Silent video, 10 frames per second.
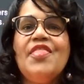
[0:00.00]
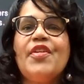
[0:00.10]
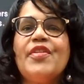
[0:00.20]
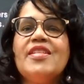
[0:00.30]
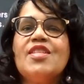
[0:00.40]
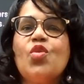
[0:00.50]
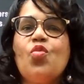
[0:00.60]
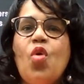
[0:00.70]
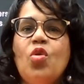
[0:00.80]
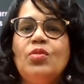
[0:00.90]
There is a
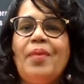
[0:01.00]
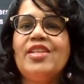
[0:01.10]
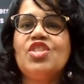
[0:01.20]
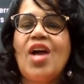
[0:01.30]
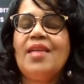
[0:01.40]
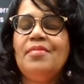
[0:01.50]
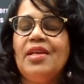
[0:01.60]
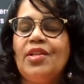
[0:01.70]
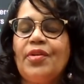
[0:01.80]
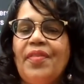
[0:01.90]
quote by John
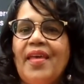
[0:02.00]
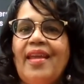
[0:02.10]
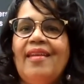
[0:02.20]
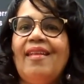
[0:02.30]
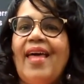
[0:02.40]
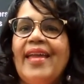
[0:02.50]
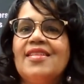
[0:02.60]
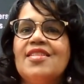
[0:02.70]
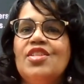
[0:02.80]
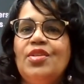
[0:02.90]
Miller that I
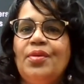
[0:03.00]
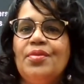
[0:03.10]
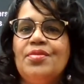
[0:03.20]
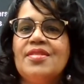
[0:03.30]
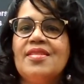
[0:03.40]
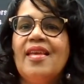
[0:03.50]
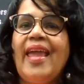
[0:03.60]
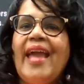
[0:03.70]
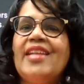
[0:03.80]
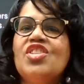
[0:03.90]
like to use
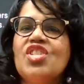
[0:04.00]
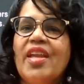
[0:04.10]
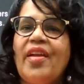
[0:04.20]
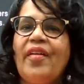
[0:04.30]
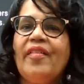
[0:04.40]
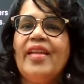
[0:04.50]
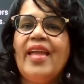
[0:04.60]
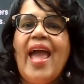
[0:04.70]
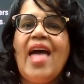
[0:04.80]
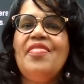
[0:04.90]
and share,
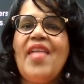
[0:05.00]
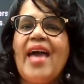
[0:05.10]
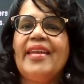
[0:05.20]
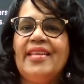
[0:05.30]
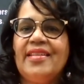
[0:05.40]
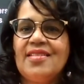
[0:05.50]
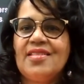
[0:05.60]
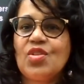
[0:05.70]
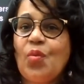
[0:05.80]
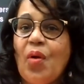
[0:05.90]
and that
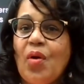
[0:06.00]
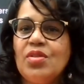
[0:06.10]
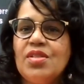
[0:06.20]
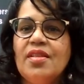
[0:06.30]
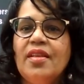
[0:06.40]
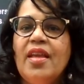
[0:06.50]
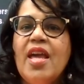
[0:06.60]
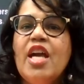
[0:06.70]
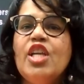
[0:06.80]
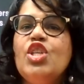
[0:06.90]
is, quote,
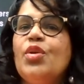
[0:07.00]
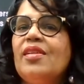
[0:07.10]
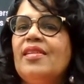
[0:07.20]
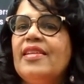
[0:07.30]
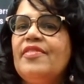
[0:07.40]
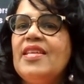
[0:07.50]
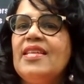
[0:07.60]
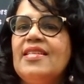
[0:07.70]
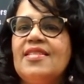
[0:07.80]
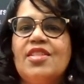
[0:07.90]
your
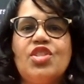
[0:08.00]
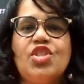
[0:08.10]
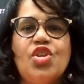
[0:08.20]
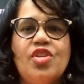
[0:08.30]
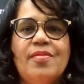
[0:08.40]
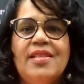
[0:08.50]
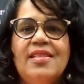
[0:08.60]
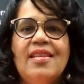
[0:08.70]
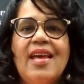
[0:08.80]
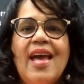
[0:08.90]
living is
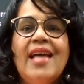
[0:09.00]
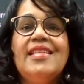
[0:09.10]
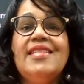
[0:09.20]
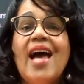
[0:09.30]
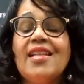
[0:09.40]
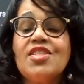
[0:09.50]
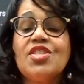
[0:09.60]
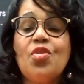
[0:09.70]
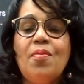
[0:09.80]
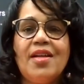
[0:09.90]
determined not
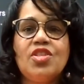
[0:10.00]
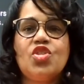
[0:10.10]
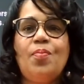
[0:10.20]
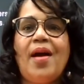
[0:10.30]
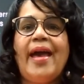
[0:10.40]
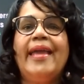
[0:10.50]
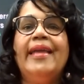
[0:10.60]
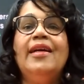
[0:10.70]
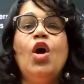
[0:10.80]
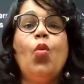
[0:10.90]
so much
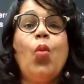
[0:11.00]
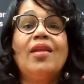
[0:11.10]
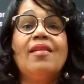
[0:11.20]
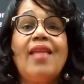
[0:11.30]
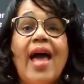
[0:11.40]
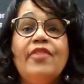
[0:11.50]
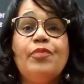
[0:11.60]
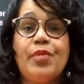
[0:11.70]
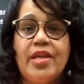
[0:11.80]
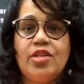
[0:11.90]
by what
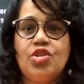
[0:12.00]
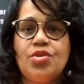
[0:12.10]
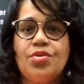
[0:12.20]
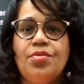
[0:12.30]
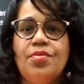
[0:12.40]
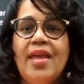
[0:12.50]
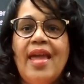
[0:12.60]
life brings you